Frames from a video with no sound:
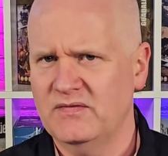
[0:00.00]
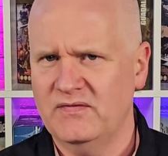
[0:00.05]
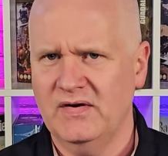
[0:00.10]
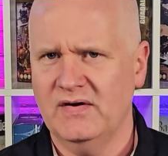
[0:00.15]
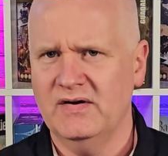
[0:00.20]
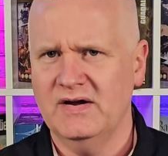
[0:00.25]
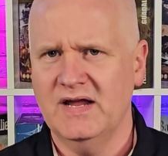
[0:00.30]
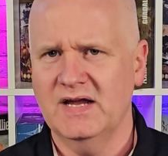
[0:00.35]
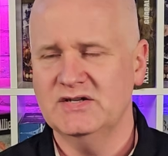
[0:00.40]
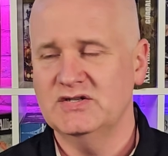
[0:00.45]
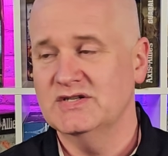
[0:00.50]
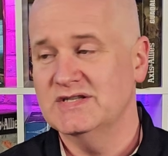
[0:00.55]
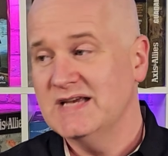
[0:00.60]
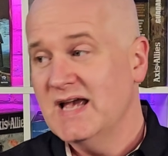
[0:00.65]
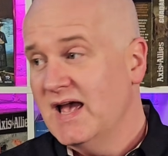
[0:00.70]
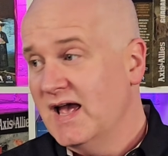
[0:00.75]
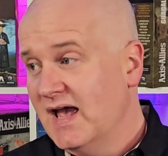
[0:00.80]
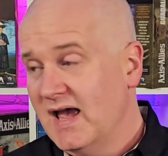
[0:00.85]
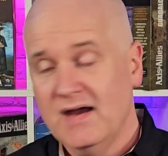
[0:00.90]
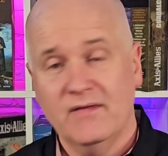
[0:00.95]
variations
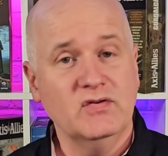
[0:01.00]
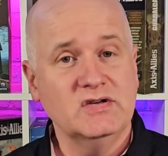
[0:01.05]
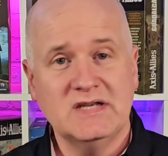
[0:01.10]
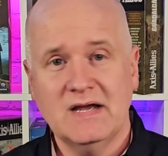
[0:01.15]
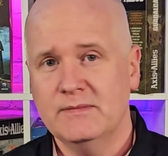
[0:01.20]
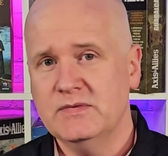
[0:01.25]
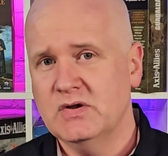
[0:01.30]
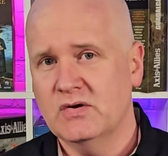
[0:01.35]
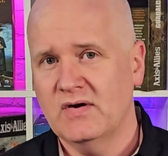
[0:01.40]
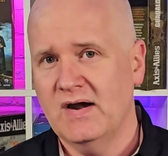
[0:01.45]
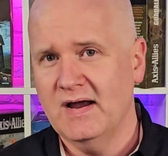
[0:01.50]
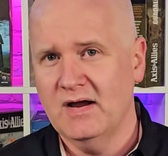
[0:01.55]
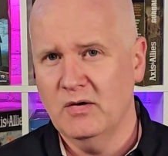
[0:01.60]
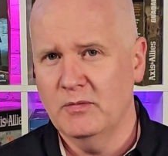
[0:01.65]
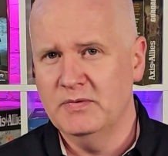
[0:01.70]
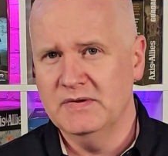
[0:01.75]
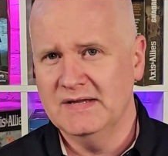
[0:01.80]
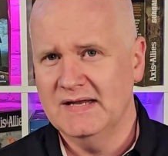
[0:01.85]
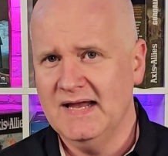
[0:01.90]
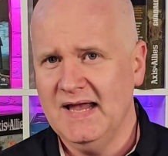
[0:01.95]
every time you crack
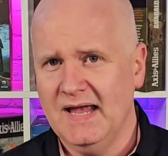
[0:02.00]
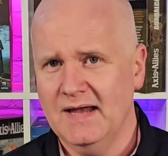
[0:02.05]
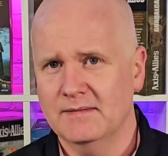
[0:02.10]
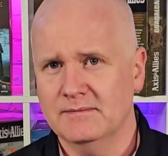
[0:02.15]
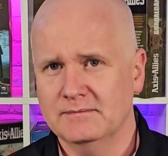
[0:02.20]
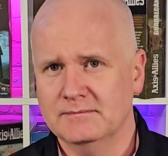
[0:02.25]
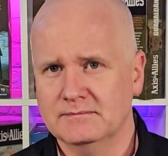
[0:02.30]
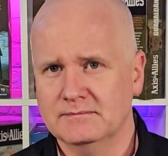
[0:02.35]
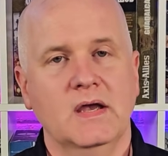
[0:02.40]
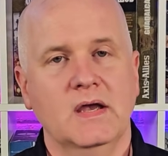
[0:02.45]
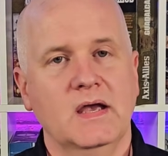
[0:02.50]
open the game.